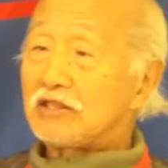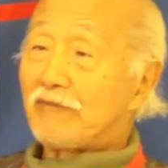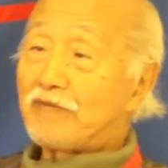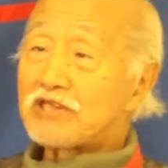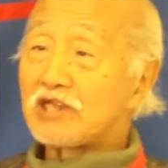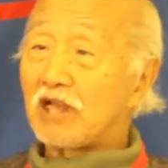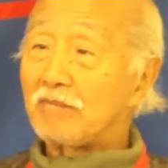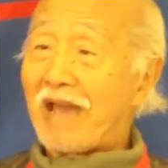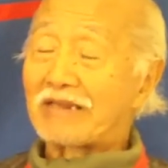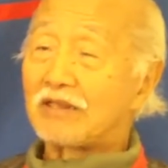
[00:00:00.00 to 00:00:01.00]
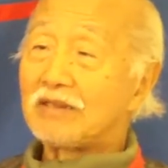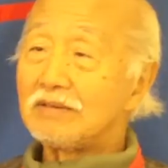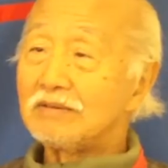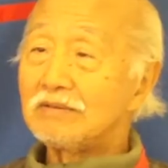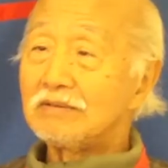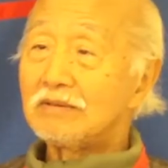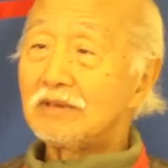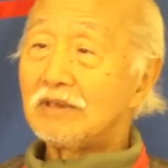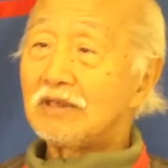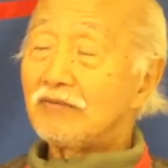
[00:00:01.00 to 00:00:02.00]
The physical battle,
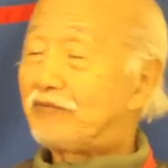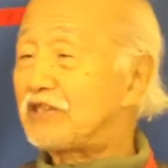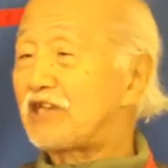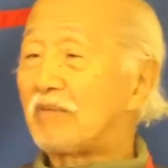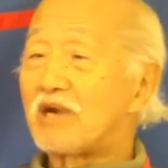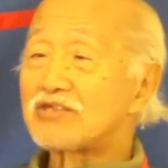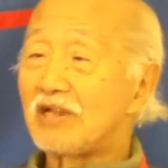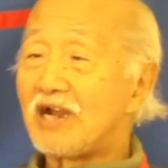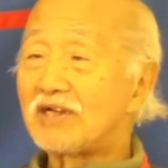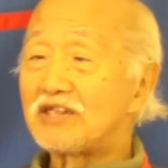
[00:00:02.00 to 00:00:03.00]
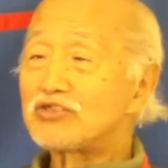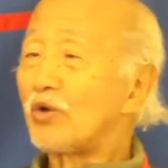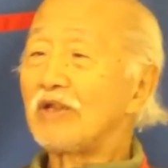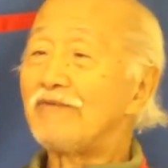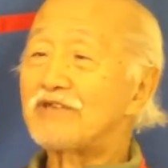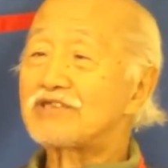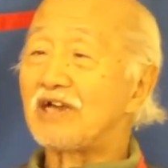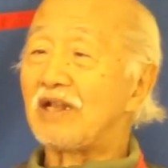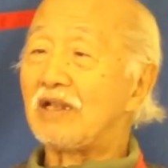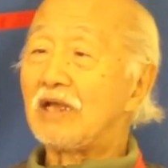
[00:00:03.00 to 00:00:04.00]
physical martial art, is only
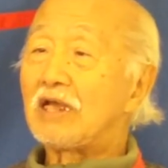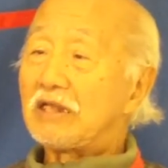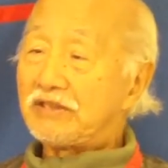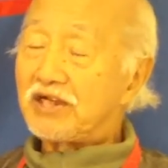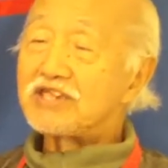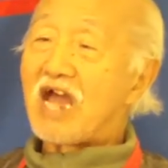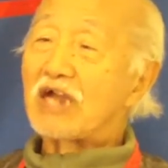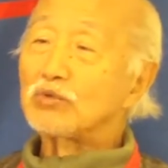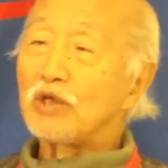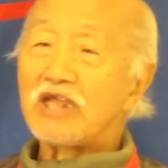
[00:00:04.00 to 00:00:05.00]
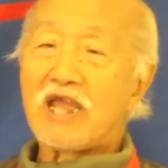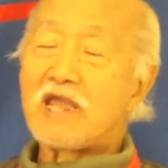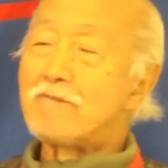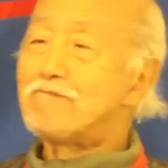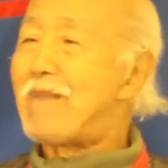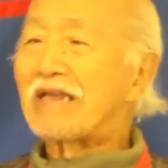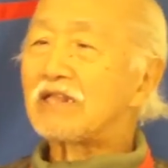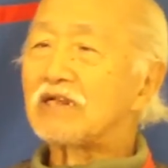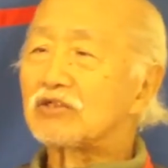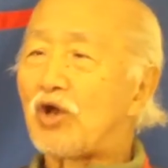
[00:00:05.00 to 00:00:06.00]
physical. There is actually a
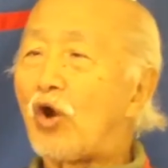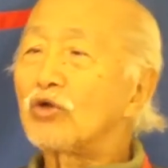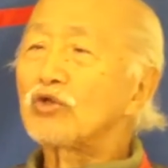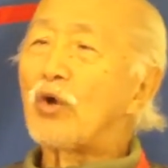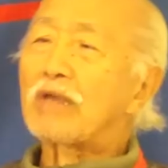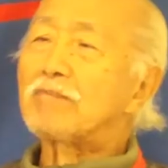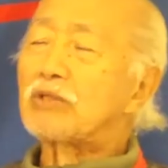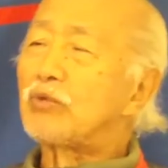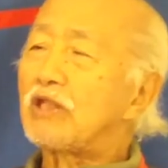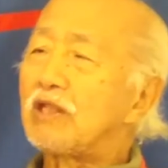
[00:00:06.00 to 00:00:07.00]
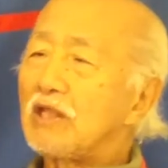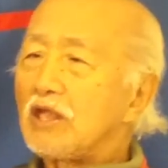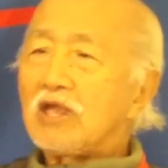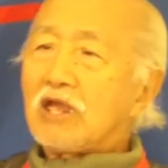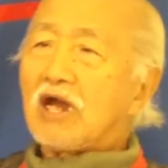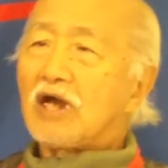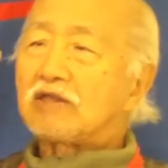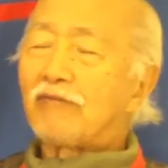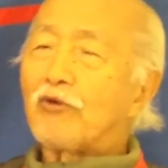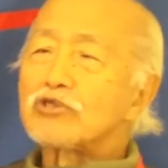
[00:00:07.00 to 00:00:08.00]
battle ongoing between
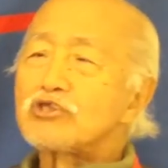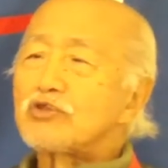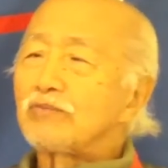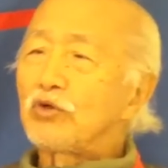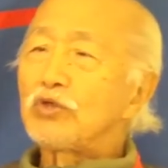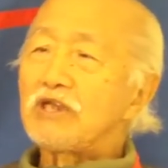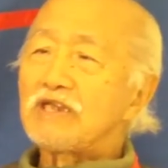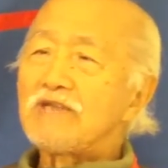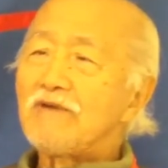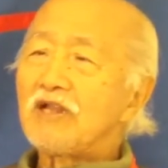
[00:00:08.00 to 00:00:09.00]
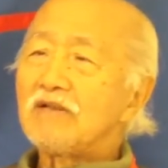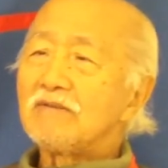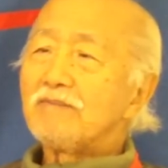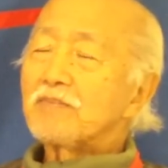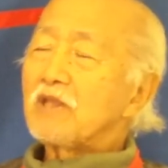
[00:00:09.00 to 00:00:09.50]
uh, the forces of good and evil